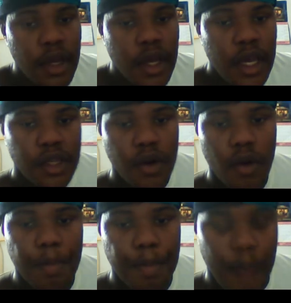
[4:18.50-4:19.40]
So
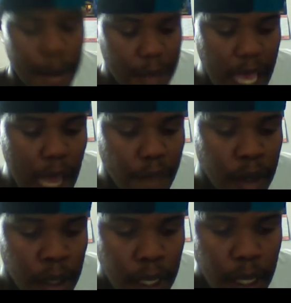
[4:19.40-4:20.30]
by me having
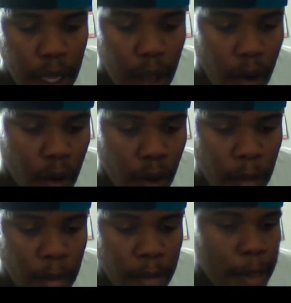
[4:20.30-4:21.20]

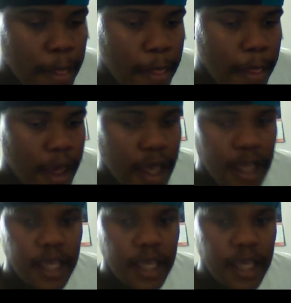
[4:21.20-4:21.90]
his